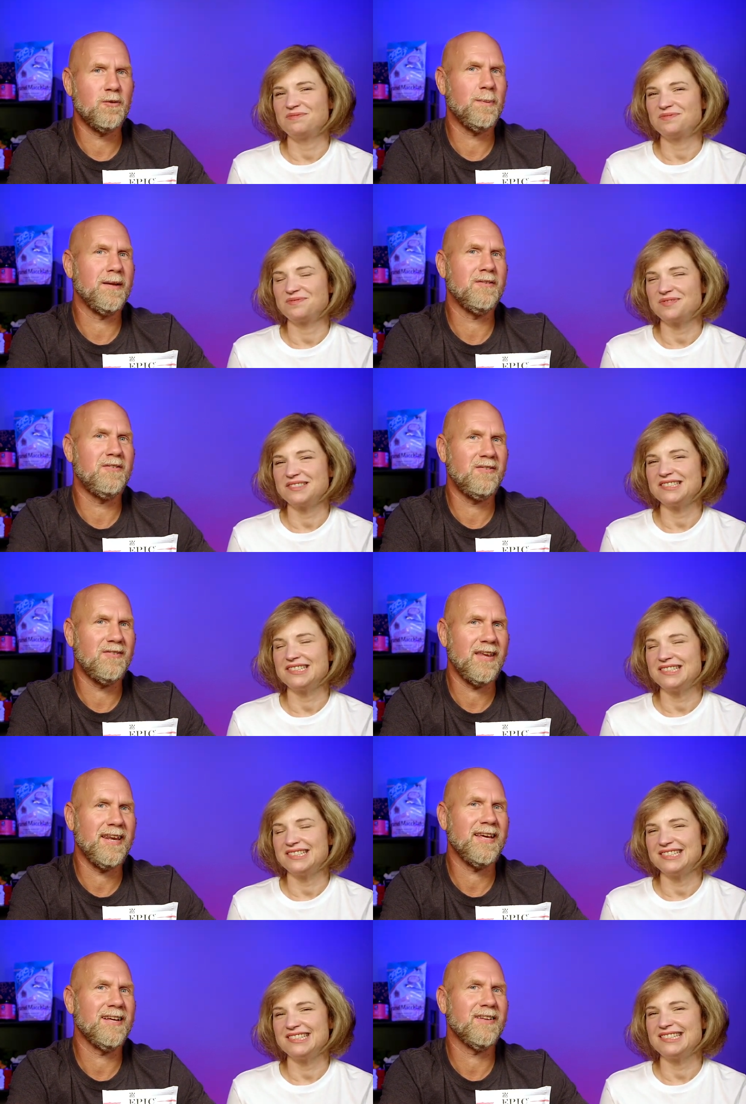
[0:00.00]
Speaker 1: been
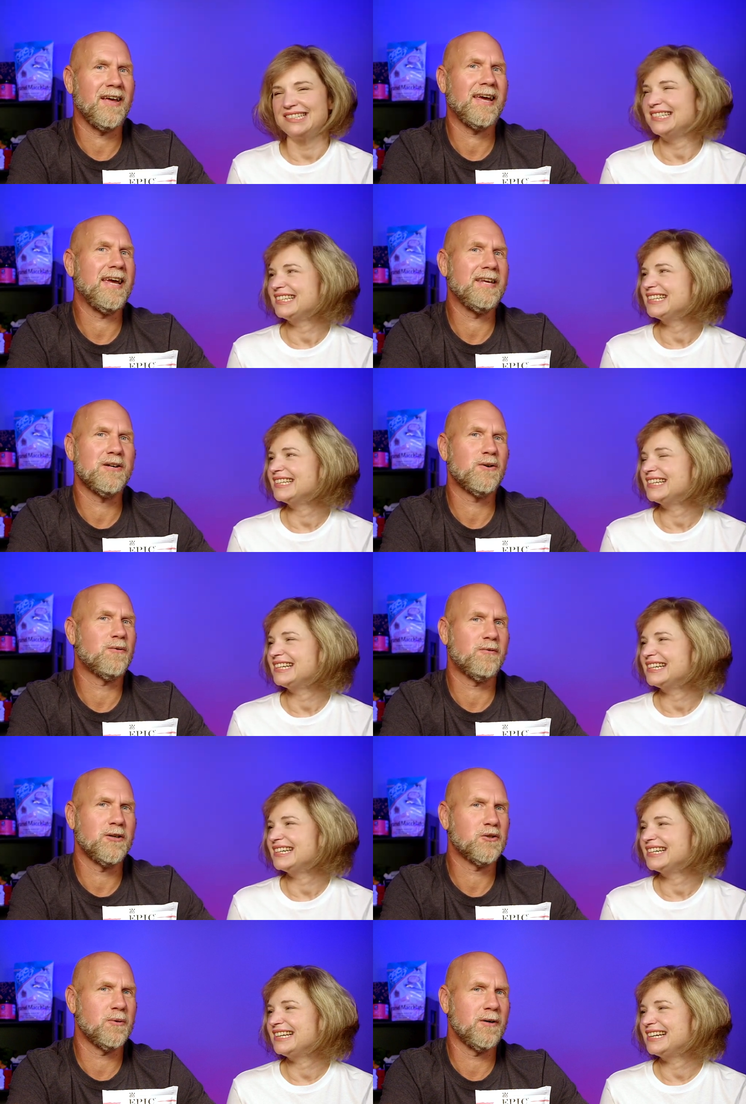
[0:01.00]
sitting like in your
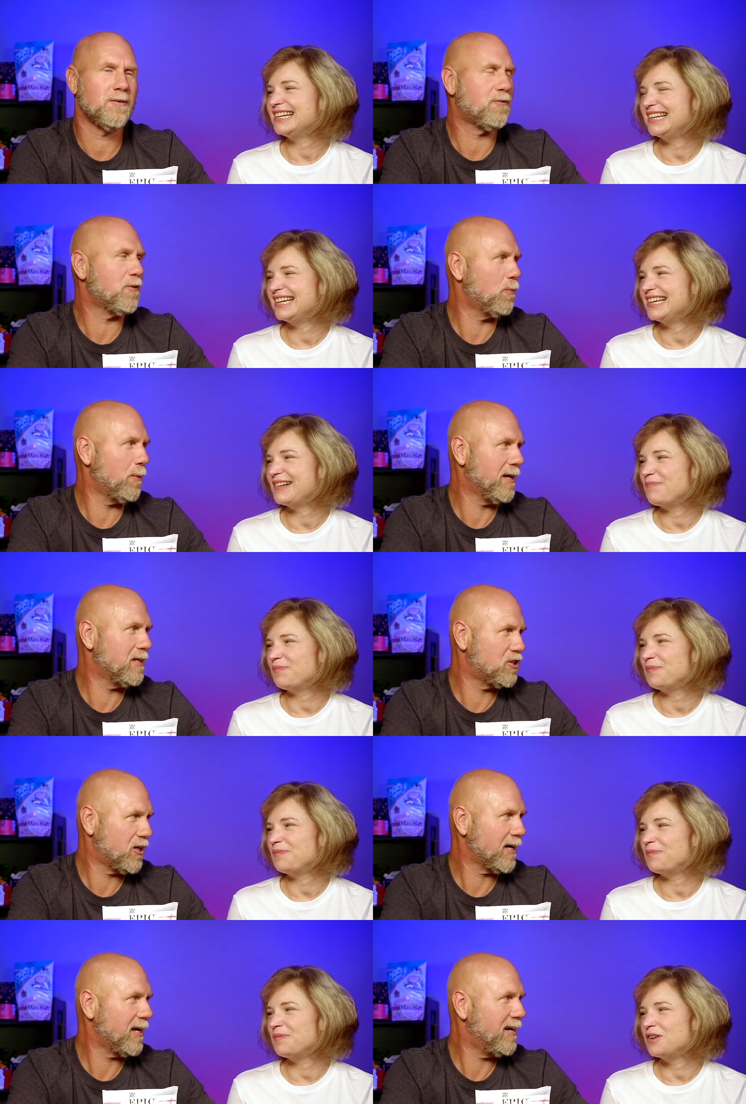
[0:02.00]
refrigerator for a week
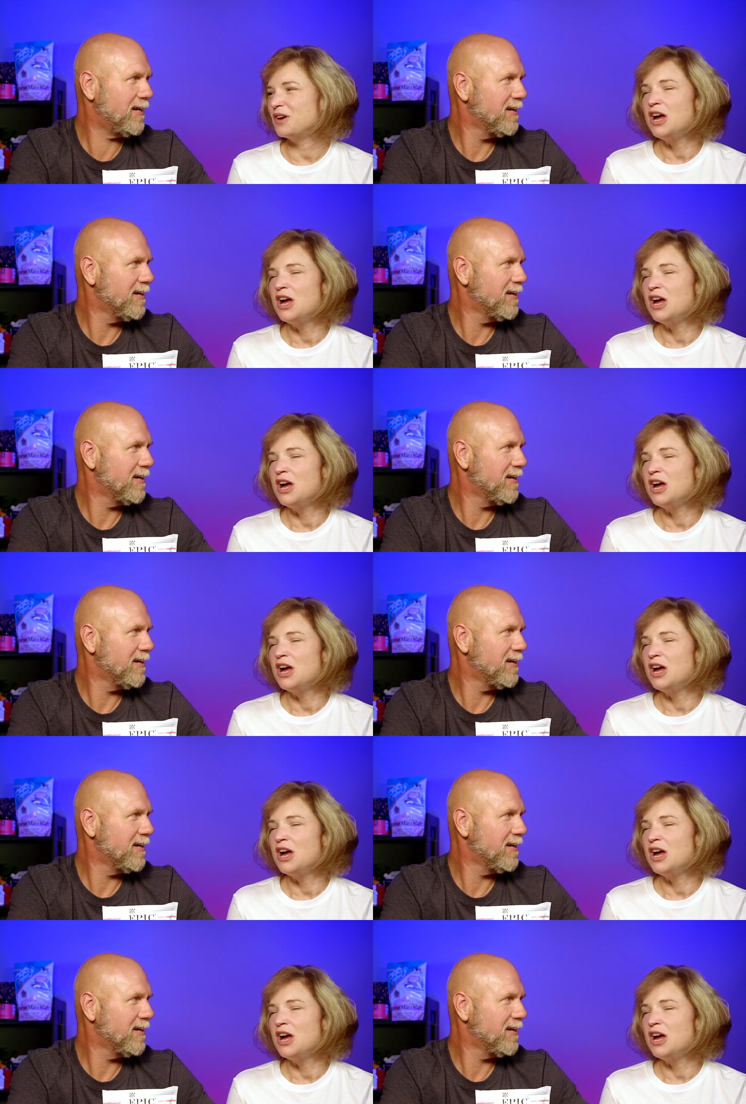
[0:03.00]
chicken.